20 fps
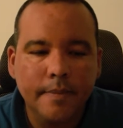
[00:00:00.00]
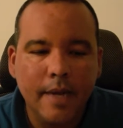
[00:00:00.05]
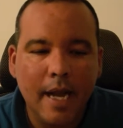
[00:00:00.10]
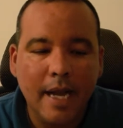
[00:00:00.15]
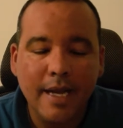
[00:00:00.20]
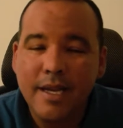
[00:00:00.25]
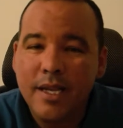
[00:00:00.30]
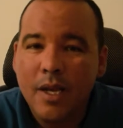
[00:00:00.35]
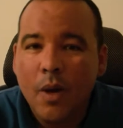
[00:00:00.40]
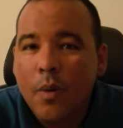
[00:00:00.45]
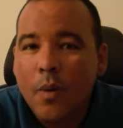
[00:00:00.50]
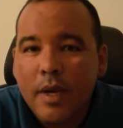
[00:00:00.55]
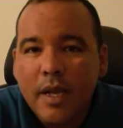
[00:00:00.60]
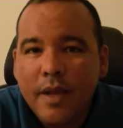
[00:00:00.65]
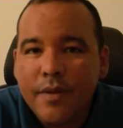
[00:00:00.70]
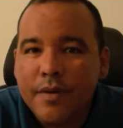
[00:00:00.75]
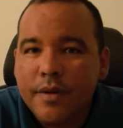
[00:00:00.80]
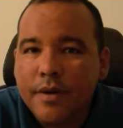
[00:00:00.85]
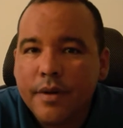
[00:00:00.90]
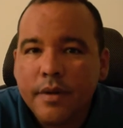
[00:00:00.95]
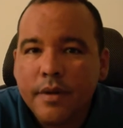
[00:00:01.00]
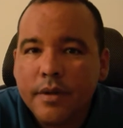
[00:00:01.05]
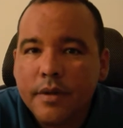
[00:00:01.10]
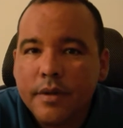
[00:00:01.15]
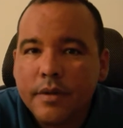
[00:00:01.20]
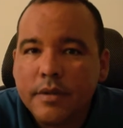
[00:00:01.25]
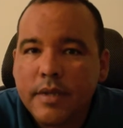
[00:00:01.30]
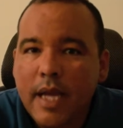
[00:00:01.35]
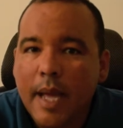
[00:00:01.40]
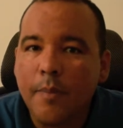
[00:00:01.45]
I didn't know any other
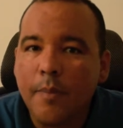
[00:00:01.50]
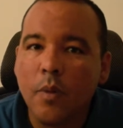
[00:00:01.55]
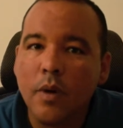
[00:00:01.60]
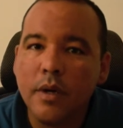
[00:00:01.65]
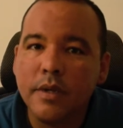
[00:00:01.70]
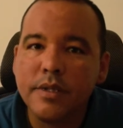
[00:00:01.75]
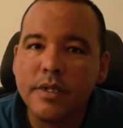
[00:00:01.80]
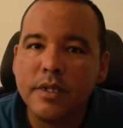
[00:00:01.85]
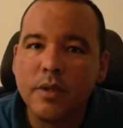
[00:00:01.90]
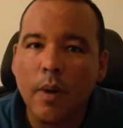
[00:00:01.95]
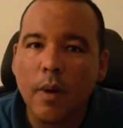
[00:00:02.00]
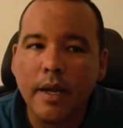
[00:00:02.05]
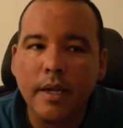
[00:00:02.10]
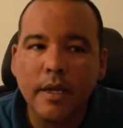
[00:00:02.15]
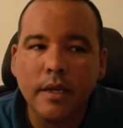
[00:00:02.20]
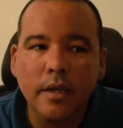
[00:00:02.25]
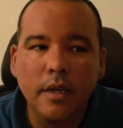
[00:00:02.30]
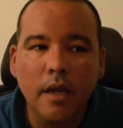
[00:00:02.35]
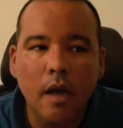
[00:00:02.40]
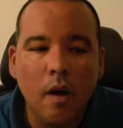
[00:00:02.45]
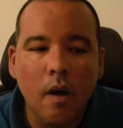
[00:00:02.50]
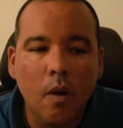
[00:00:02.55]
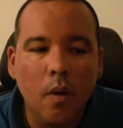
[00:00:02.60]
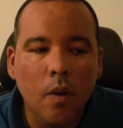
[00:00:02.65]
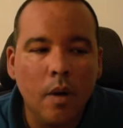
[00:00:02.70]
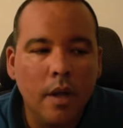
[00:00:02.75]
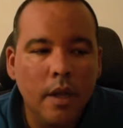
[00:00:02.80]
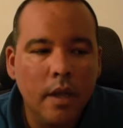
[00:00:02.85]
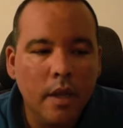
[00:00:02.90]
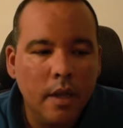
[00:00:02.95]
type 1s, so I didn't
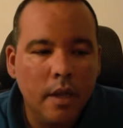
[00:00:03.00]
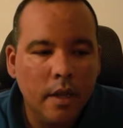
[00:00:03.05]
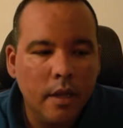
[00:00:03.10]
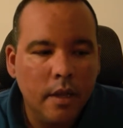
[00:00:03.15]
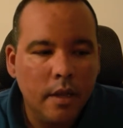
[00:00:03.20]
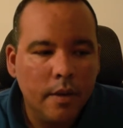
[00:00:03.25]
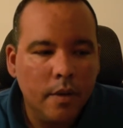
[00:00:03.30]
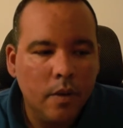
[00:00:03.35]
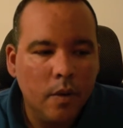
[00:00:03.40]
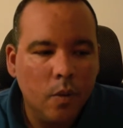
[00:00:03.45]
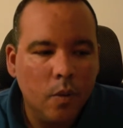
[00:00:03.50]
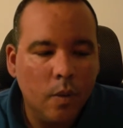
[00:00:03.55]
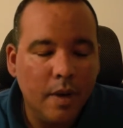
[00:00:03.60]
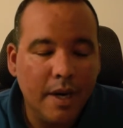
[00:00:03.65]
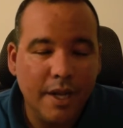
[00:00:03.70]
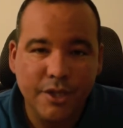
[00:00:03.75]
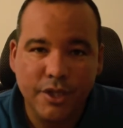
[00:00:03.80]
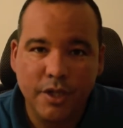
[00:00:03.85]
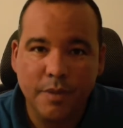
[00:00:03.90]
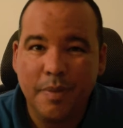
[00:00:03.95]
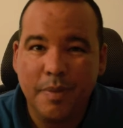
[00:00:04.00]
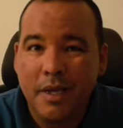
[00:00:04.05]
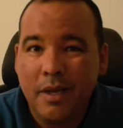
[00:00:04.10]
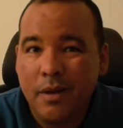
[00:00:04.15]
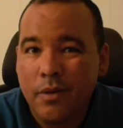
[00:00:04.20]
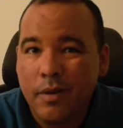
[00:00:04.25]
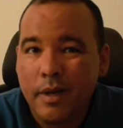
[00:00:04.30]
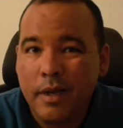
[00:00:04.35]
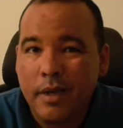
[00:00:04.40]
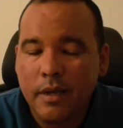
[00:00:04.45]
know what I should be
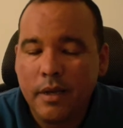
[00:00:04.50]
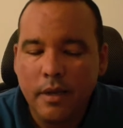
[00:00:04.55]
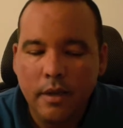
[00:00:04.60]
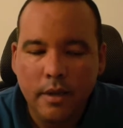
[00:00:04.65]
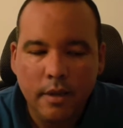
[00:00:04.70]
doing.